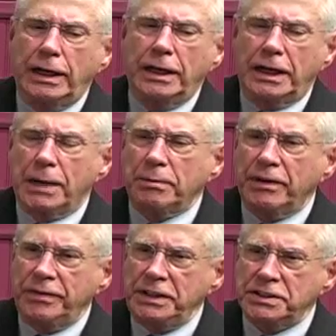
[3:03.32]
On a couple
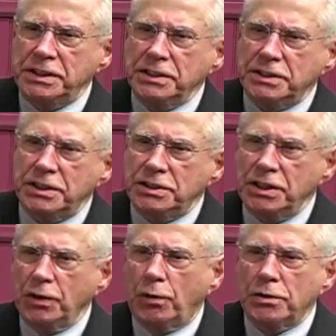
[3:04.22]
of instances
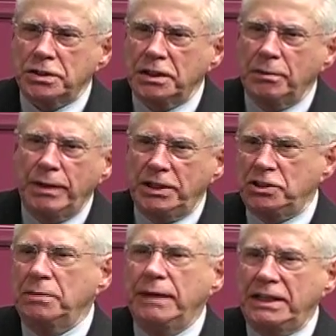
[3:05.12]
in the course of the debate,
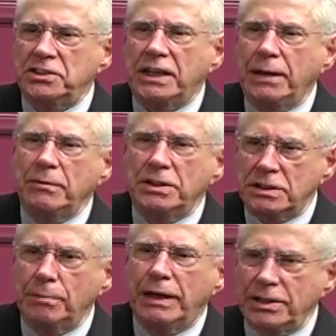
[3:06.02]
she made
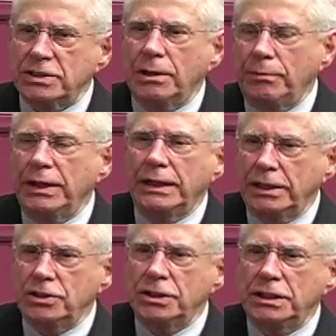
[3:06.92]
statements about something
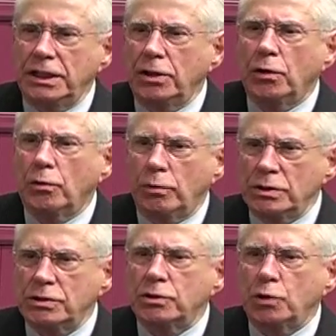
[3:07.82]
that she did or
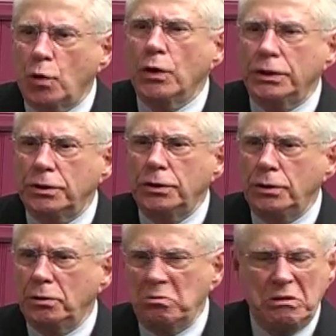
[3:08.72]
was going to
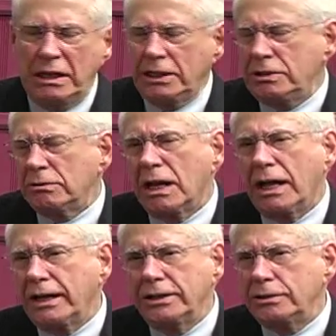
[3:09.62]
do. Uh. She was
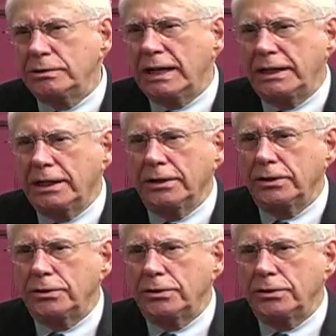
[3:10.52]
lying. She was not telling the